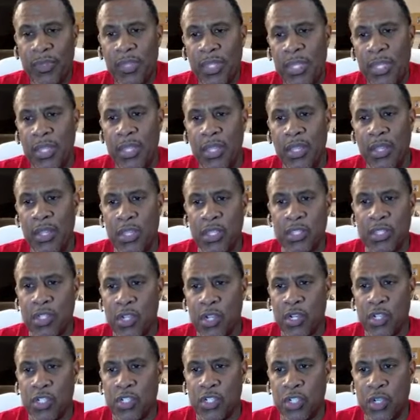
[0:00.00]
this
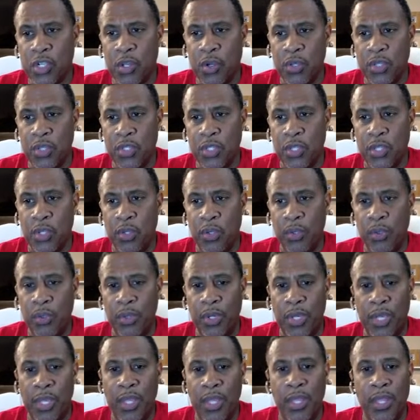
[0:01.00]
chart shows you
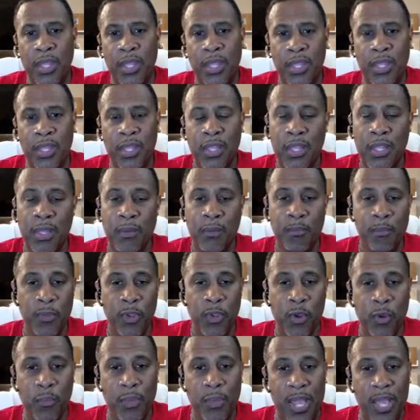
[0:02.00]

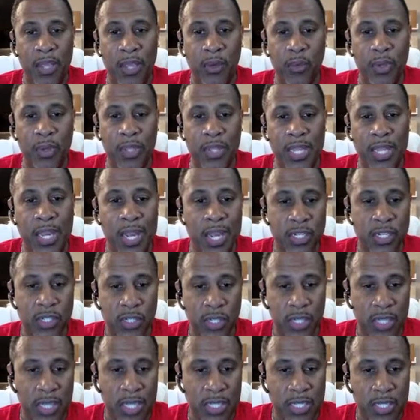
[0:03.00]
your bandwidth, and
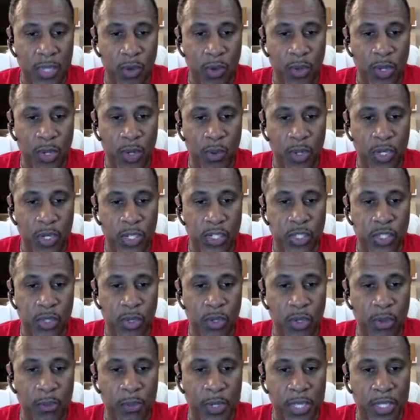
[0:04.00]
actually that's not what I want to show
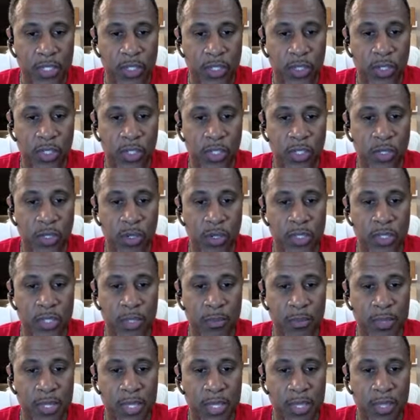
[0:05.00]
you. I'm actually going to show you
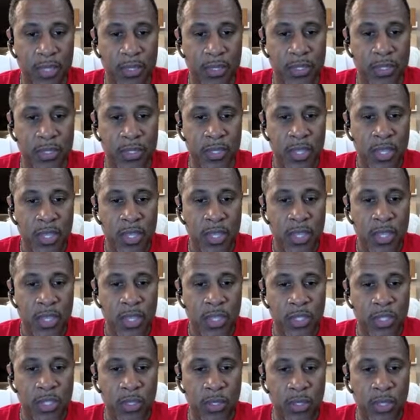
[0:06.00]
something else.
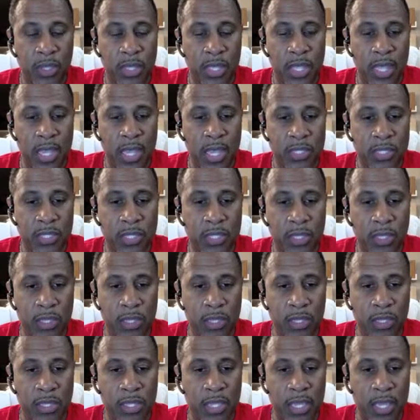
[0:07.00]
So let's
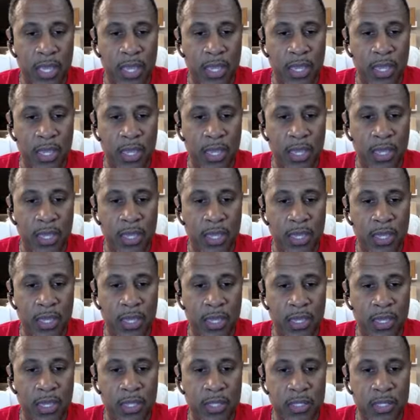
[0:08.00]
look
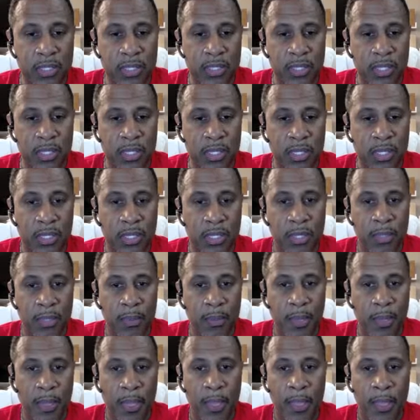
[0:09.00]
at,
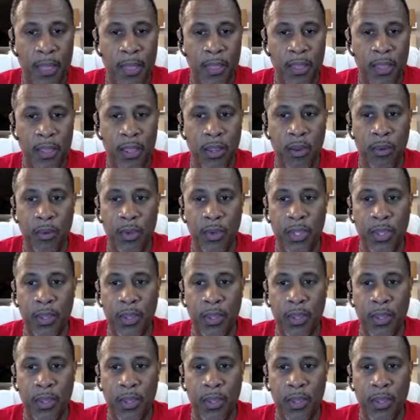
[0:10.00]
here we go.